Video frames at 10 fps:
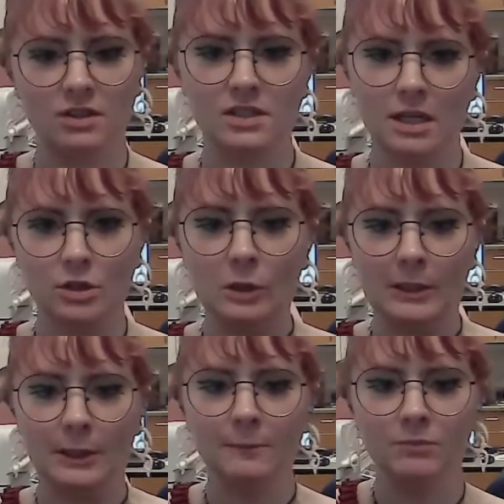this handle
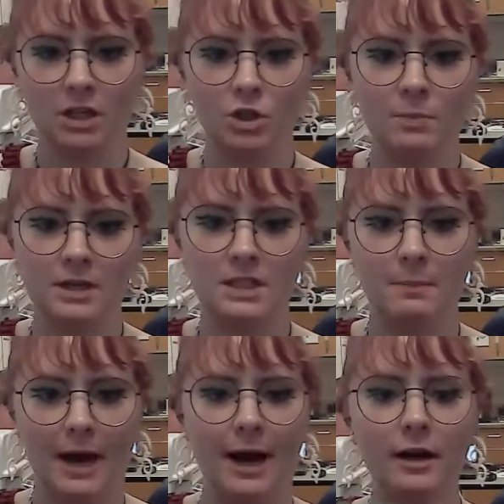here and you bend it
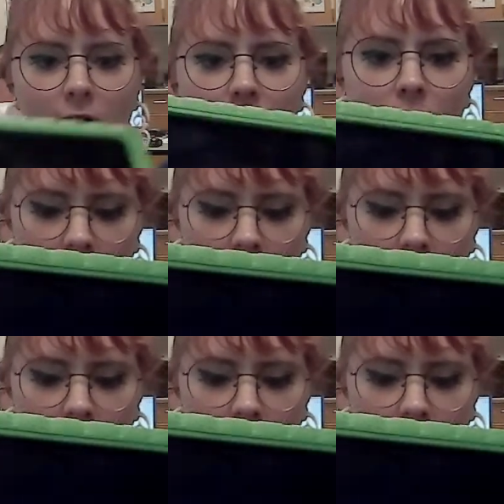back,